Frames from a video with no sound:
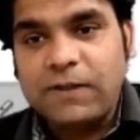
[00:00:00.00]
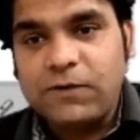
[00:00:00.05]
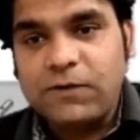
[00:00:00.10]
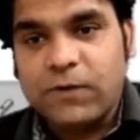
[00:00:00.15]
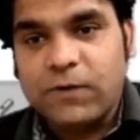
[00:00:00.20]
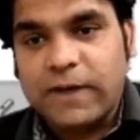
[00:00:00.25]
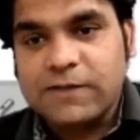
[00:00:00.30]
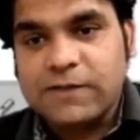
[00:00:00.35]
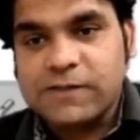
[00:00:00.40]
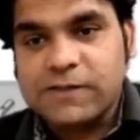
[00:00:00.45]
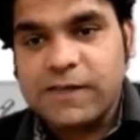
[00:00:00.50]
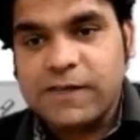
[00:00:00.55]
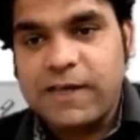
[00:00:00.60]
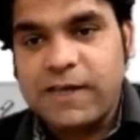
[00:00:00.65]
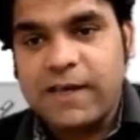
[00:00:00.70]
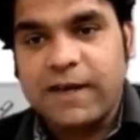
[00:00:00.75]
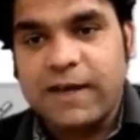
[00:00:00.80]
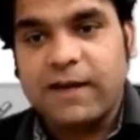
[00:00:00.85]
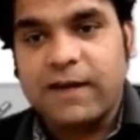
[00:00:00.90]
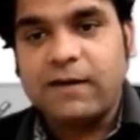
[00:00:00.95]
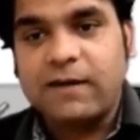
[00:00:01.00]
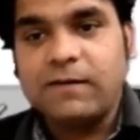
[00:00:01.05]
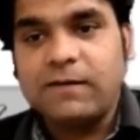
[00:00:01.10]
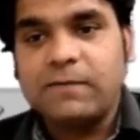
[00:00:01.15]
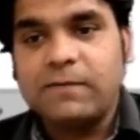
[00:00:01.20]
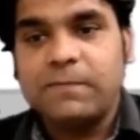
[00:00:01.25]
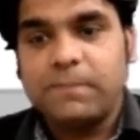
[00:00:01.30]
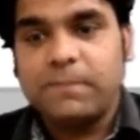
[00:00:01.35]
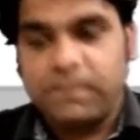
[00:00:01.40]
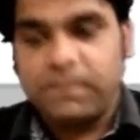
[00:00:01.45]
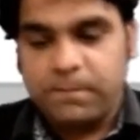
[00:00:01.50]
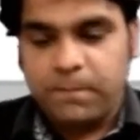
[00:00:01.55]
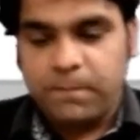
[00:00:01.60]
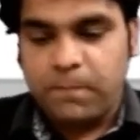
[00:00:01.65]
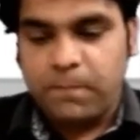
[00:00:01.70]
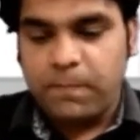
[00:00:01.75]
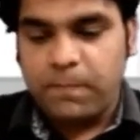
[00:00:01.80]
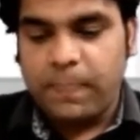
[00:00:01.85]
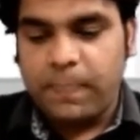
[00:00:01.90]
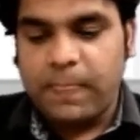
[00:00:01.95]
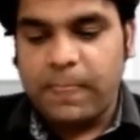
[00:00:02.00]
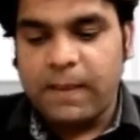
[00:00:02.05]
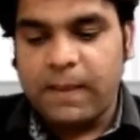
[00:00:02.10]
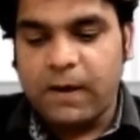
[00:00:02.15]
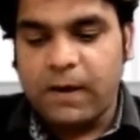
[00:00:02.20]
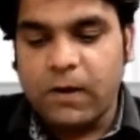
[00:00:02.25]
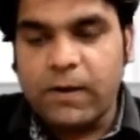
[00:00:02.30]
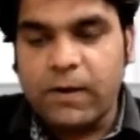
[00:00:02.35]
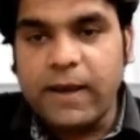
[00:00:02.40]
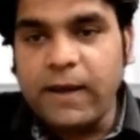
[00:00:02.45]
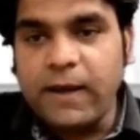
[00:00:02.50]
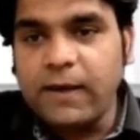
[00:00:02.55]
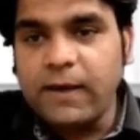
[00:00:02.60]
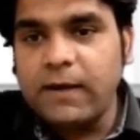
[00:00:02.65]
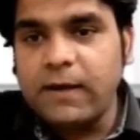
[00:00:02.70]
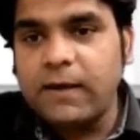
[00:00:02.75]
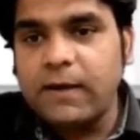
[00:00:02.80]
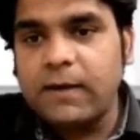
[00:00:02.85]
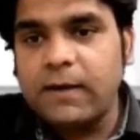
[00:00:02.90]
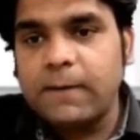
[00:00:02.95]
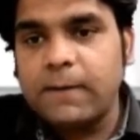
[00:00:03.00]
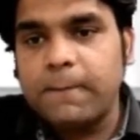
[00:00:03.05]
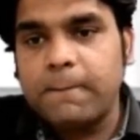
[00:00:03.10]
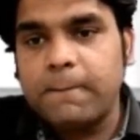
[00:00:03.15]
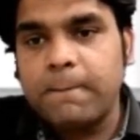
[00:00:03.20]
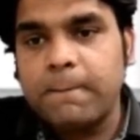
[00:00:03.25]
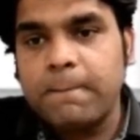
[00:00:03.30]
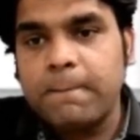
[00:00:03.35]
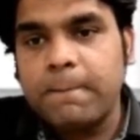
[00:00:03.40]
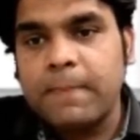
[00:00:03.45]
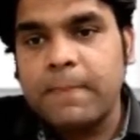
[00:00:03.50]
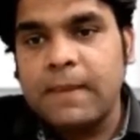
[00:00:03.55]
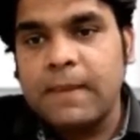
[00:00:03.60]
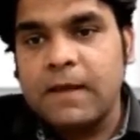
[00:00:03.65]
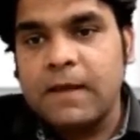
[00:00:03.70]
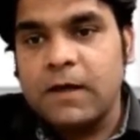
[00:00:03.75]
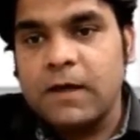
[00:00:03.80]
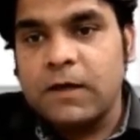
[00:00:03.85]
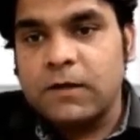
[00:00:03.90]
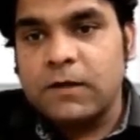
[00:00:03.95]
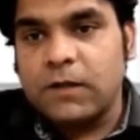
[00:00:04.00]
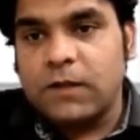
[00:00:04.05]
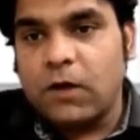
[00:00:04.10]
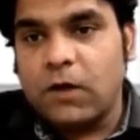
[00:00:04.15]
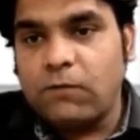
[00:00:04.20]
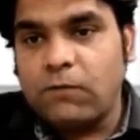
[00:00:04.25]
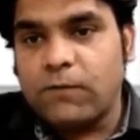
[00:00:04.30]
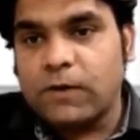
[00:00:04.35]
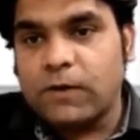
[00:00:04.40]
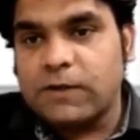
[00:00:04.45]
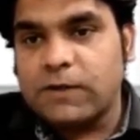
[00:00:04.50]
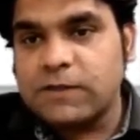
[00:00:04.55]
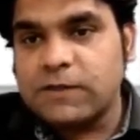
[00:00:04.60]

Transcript: you can see here. Okay, now for this